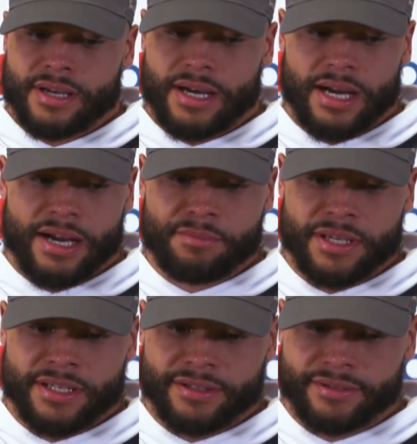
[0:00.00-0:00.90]
I
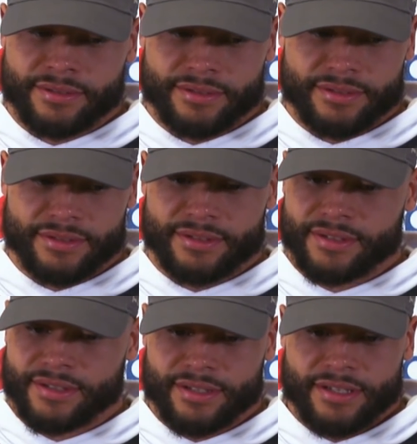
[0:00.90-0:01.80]
mean,
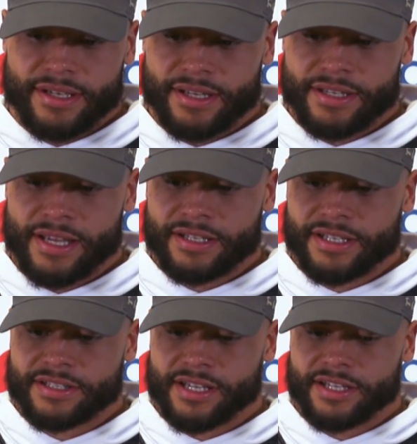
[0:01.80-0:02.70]
yeah,
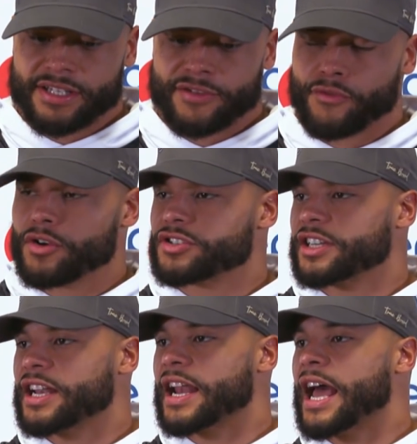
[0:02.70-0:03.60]
it's
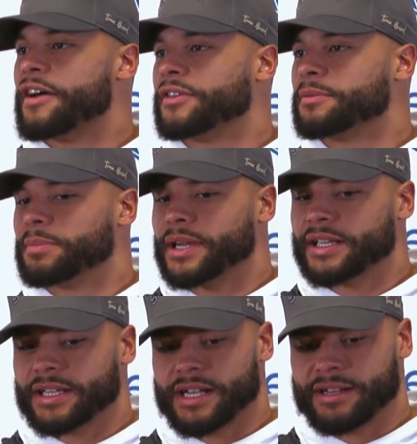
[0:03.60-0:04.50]
unfortunate not having him, but